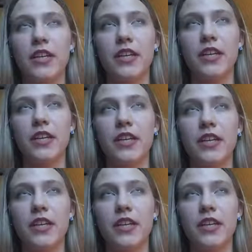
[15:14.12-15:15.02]
top of that,
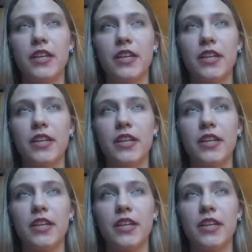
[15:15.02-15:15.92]
there are loads of
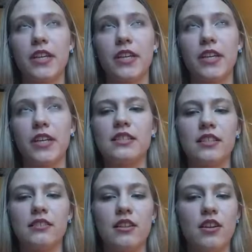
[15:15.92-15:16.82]
different grants that
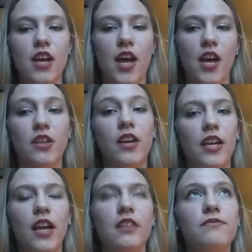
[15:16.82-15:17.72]
you can
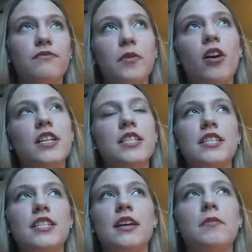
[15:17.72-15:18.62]
get from colleges.
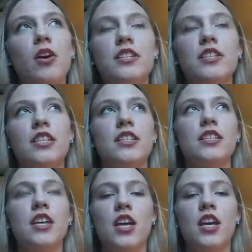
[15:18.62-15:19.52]
Some colleges
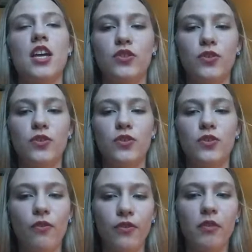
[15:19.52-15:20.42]
do
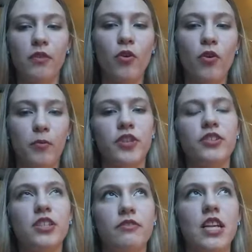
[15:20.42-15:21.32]
offer more
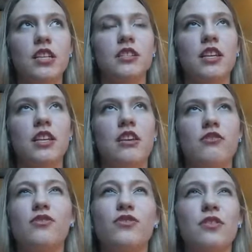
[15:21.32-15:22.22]
bursaries, sort
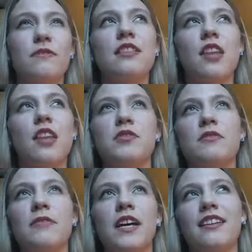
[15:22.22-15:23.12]
of in terms of
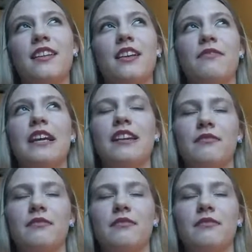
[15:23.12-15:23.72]
like giving.